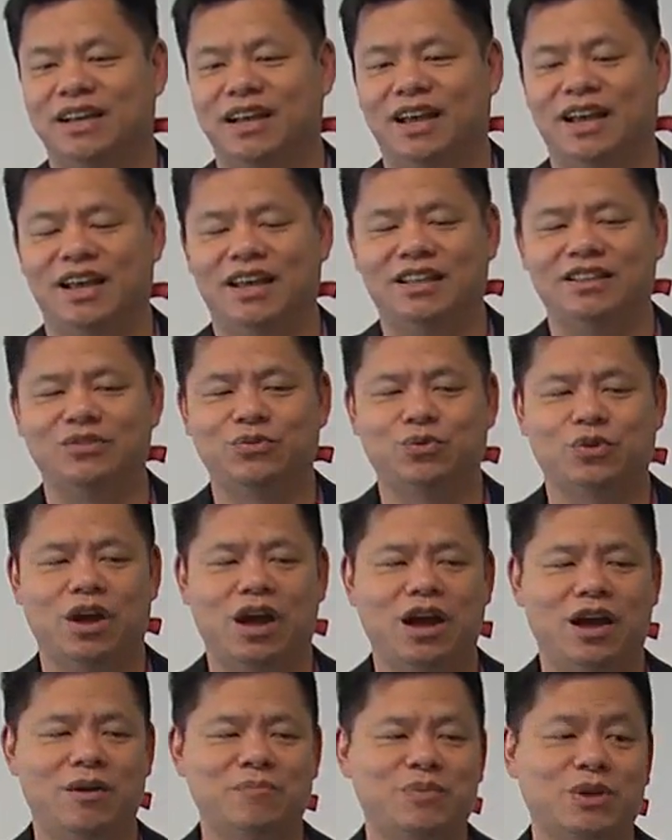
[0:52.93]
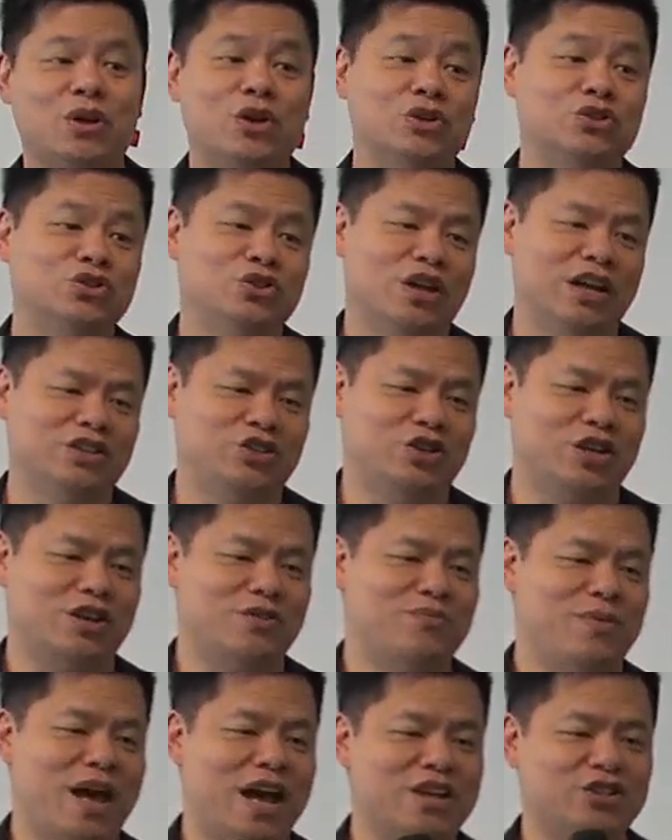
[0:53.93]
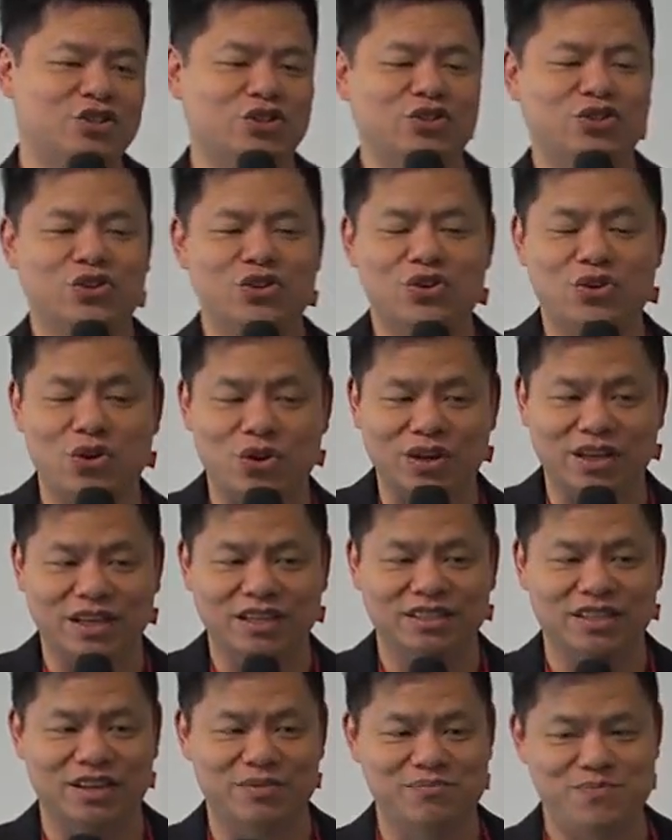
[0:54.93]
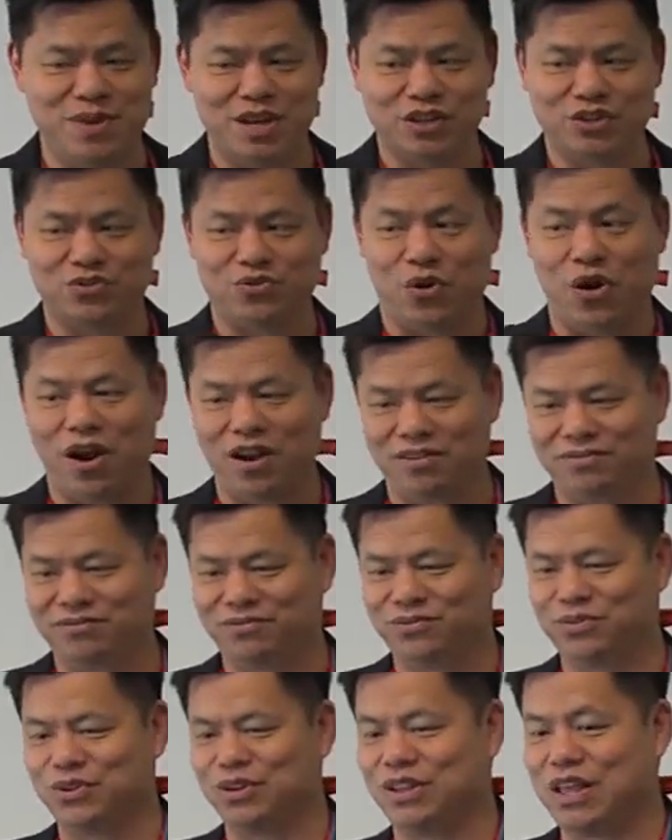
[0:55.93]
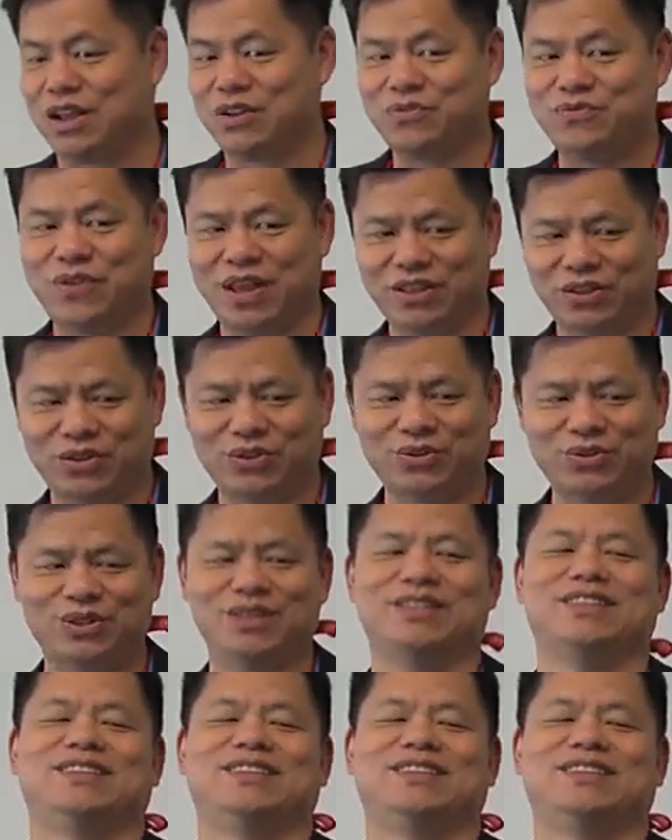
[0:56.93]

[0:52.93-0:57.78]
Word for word: And uh, because, as you can imagine, New York is a big draw for a lot of vendors